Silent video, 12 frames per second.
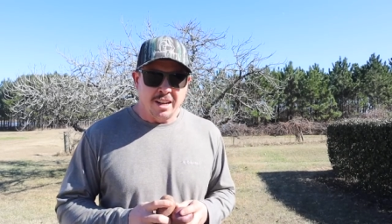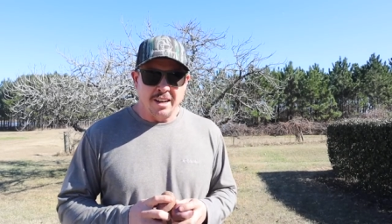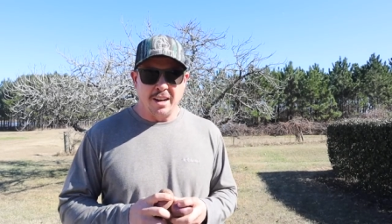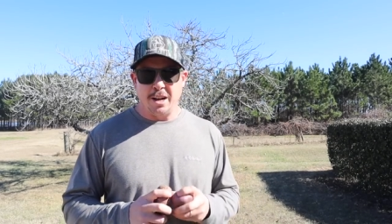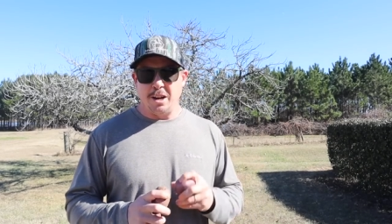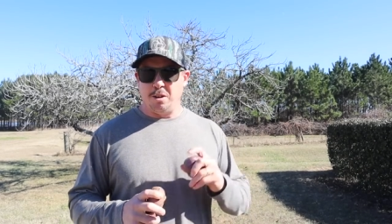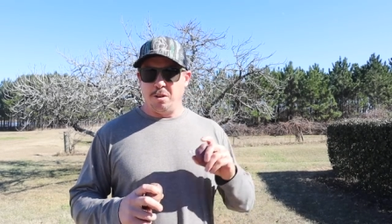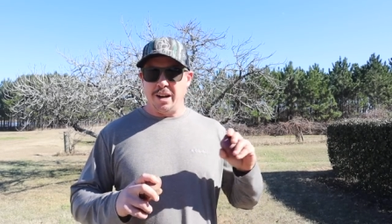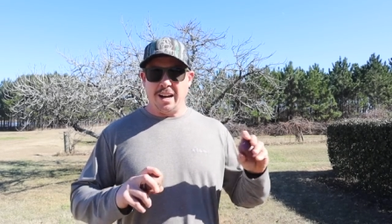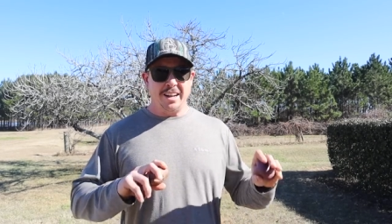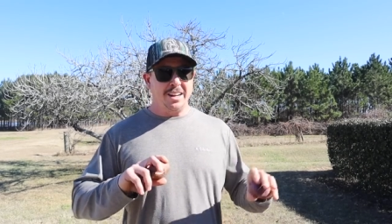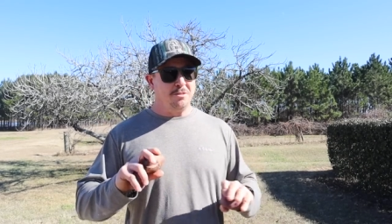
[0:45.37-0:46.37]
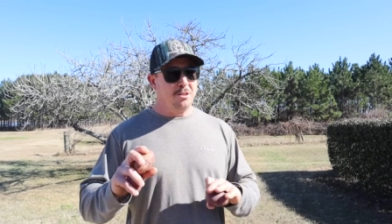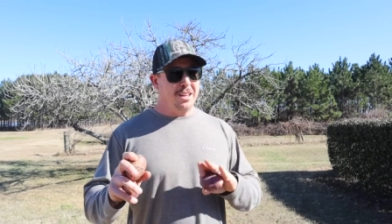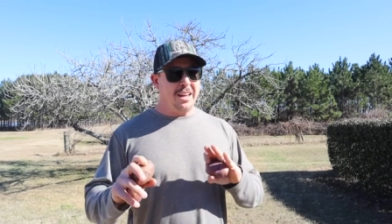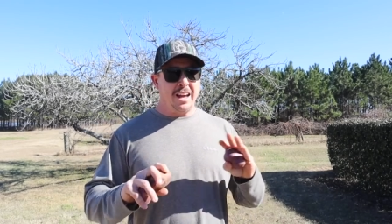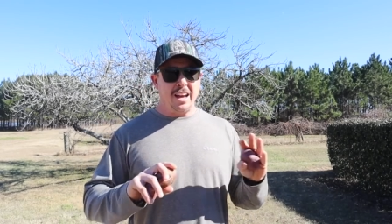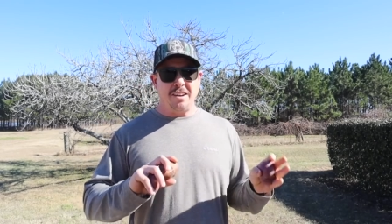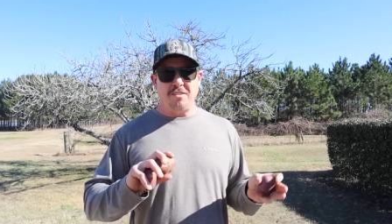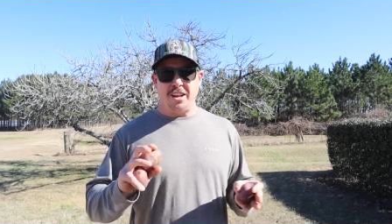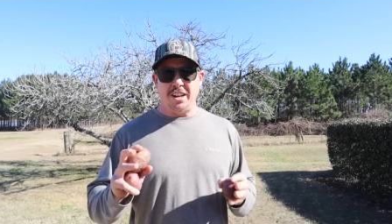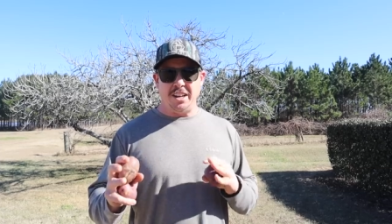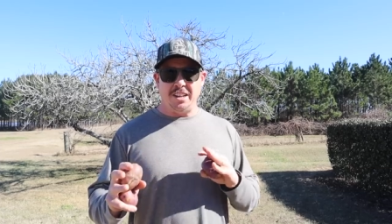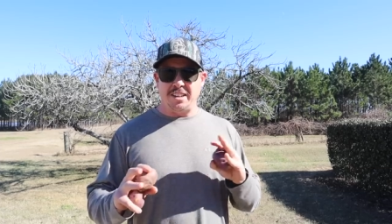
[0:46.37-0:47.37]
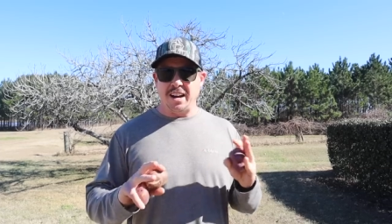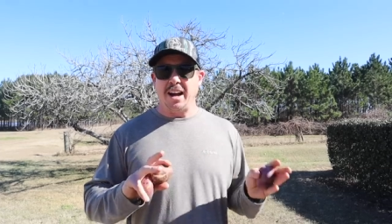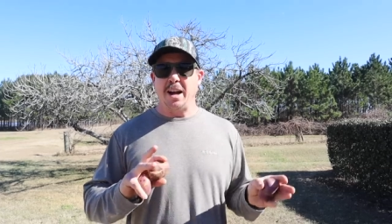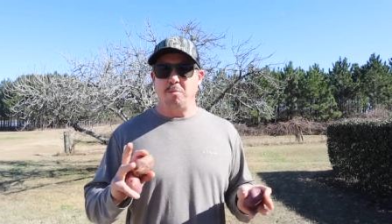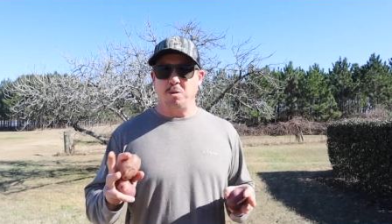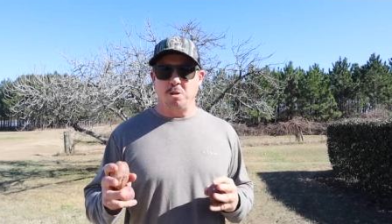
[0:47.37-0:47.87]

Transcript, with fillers: Now I didn't really have any time